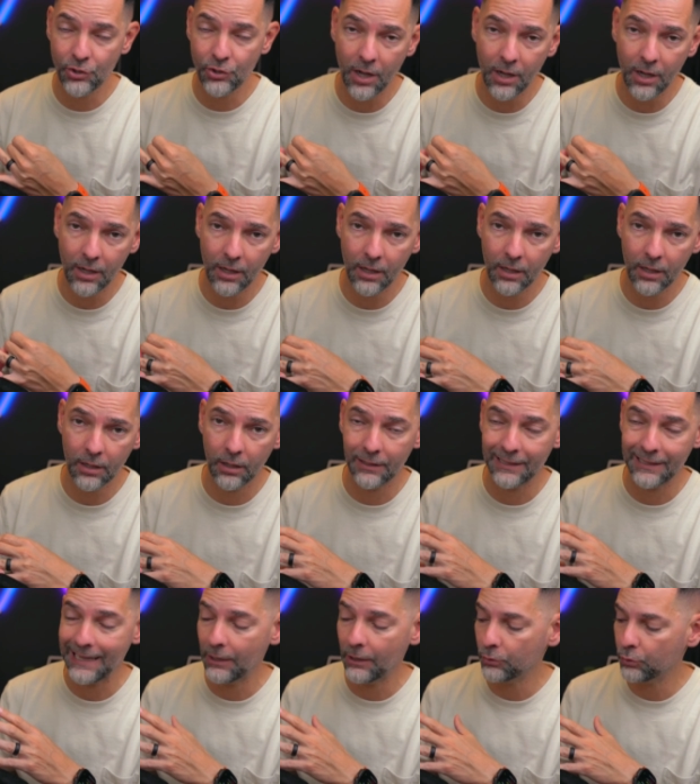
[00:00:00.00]
a jog,
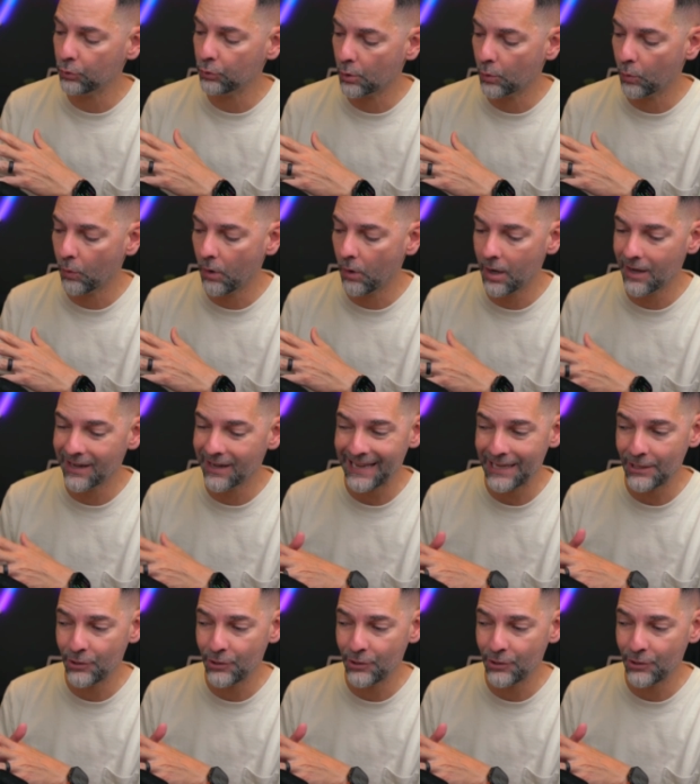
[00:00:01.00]
an outdoor walk,